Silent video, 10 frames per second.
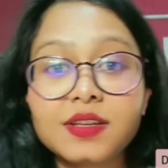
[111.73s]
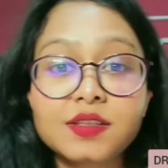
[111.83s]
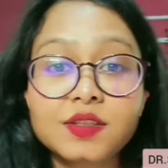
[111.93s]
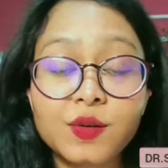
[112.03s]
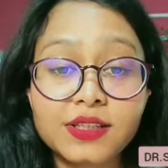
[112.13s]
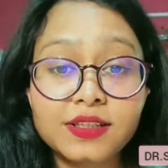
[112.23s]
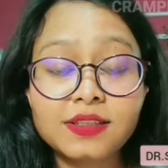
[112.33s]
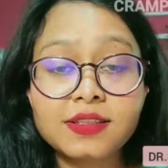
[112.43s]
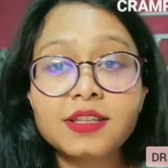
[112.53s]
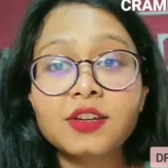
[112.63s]
So it
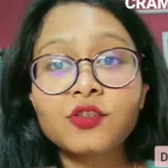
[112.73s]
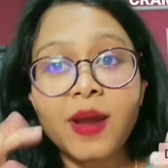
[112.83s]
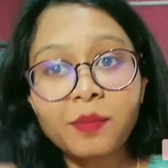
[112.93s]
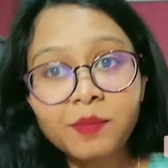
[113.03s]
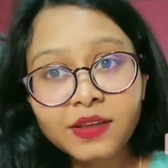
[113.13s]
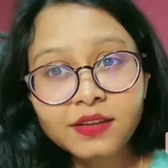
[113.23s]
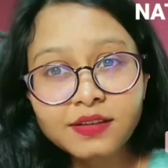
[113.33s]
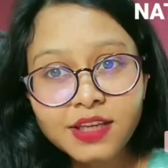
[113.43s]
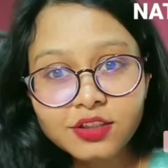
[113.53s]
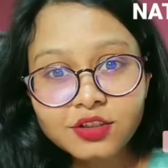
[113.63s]
is cramping
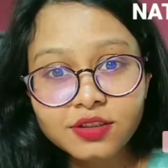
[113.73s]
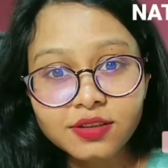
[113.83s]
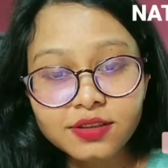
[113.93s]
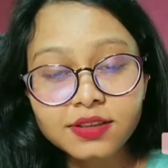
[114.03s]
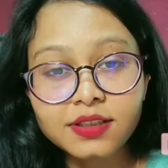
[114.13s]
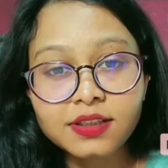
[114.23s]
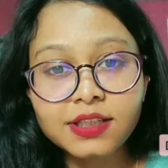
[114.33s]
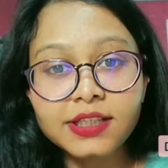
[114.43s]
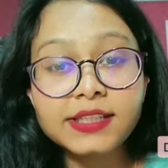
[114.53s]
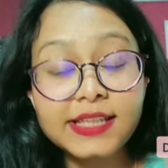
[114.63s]
in nature.
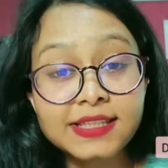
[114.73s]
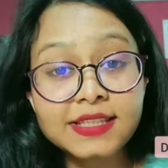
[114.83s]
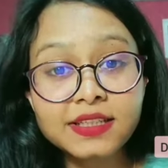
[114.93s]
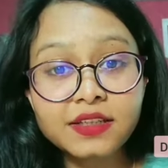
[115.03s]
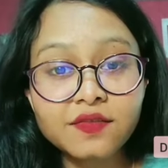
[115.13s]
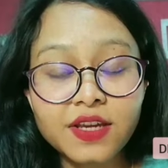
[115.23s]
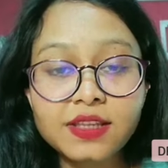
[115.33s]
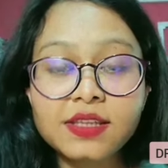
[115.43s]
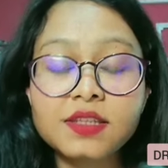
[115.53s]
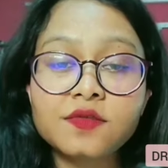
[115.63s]
The intensity
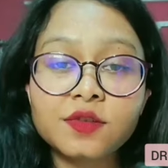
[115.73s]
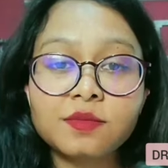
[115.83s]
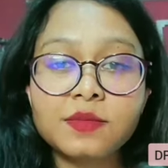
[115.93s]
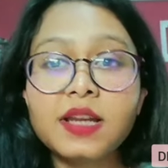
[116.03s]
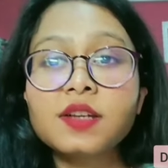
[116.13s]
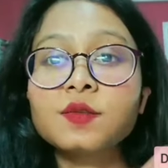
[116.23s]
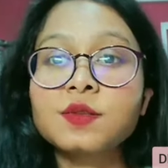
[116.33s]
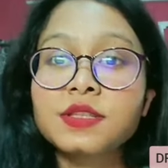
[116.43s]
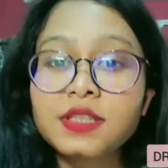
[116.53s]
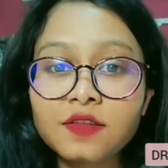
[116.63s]
varies from mild to
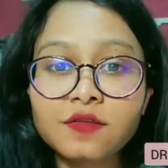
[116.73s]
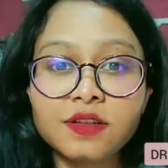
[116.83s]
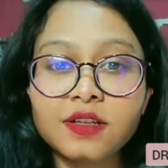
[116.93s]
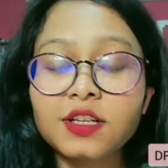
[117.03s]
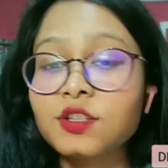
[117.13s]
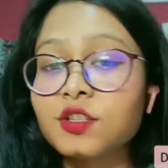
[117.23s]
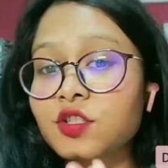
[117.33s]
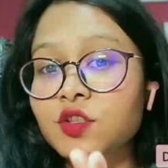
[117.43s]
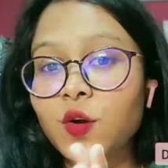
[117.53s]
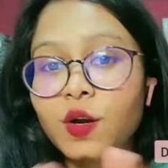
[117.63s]
severe. It
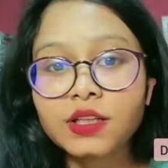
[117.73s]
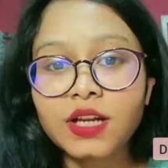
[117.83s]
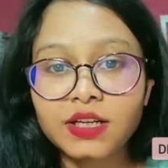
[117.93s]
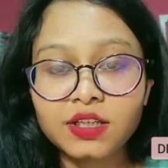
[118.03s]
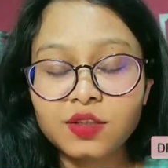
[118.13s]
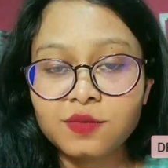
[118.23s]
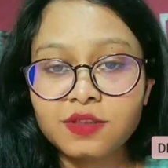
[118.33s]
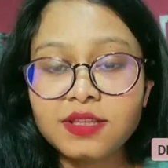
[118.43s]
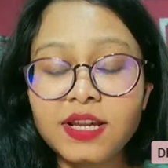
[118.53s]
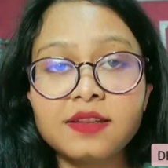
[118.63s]
is not
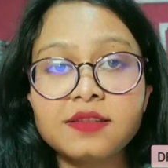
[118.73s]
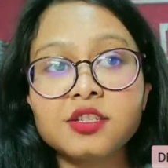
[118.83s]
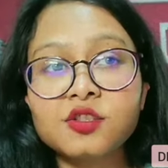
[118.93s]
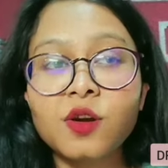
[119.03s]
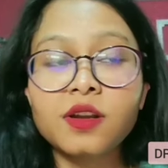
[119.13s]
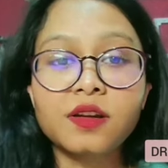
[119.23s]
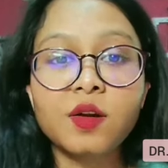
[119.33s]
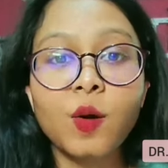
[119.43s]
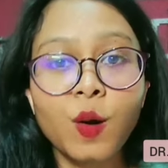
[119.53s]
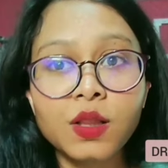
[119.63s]
continuous, that it does not
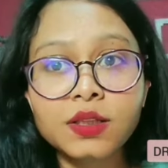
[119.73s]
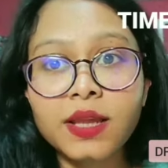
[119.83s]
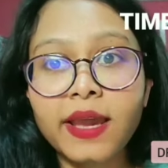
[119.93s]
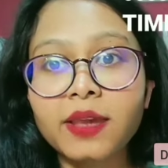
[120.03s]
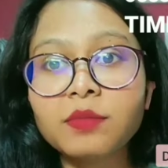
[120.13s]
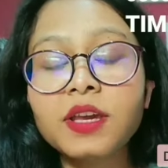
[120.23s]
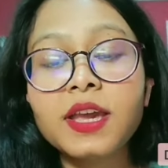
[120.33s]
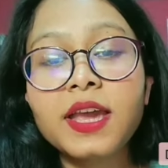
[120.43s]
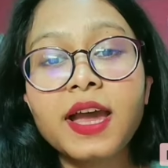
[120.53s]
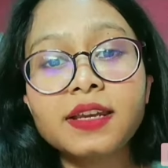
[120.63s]
occur all the time,
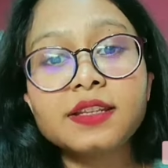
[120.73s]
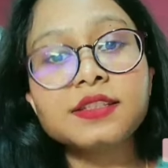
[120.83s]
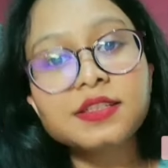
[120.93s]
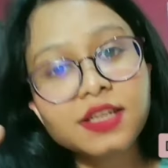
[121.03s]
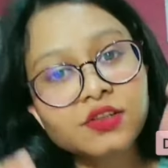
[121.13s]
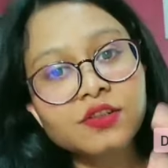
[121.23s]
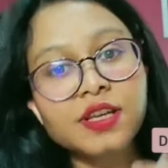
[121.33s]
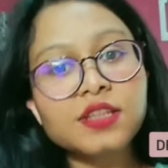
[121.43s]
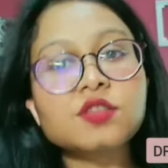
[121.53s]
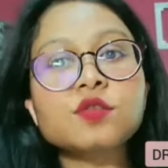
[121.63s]
and it is
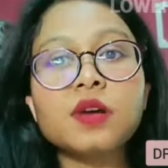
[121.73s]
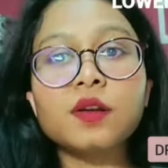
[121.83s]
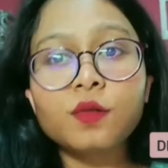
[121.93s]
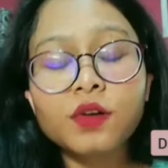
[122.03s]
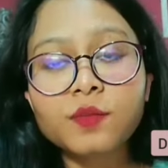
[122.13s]
centralized to a lower